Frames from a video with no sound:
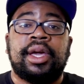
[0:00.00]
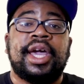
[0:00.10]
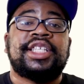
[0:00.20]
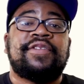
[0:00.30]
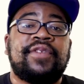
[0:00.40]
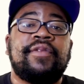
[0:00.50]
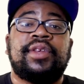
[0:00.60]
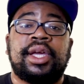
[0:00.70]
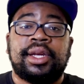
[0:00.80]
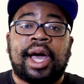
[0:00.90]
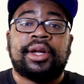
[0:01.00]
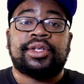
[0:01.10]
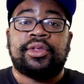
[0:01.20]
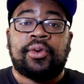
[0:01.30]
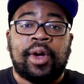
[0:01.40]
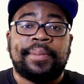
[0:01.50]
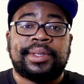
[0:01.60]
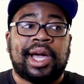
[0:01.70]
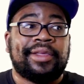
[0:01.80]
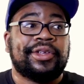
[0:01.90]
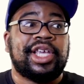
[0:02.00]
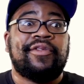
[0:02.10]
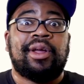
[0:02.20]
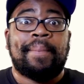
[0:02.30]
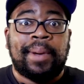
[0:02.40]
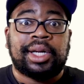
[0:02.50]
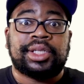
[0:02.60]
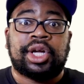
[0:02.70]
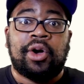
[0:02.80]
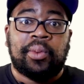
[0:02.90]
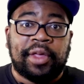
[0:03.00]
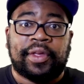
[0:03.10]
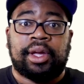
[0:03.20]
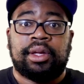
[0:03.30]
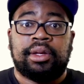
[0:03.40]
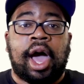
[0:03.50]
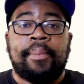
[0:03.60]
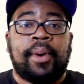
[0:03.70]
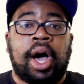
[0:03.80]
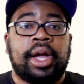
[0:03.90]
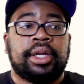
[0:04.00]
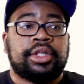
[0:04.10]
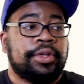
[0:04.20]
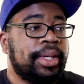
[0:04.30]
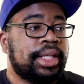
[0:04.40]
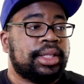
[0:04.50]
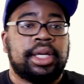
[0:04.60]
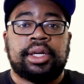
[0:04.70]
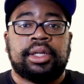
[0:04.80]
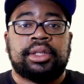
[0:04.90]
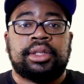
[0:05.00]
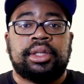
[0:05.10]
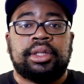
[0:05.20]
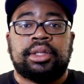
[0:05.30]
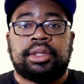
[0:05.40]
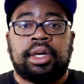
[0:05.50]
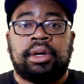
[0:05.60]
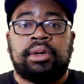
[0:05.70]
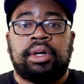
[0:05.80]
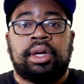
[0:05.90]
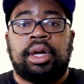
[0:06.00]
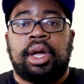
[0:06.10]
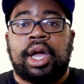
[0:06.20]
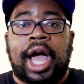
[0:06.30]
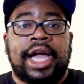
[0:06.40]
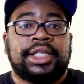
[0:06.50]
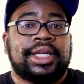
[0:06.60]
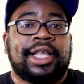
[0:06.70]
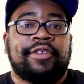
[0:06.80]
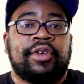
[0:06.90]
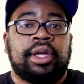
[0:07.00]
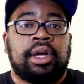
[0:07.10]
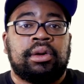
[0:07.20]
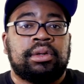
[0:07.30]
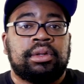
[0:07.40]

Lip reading: It's $15 on their website. There's even a book to go with it. I bought too many sneakers, so I just got the video.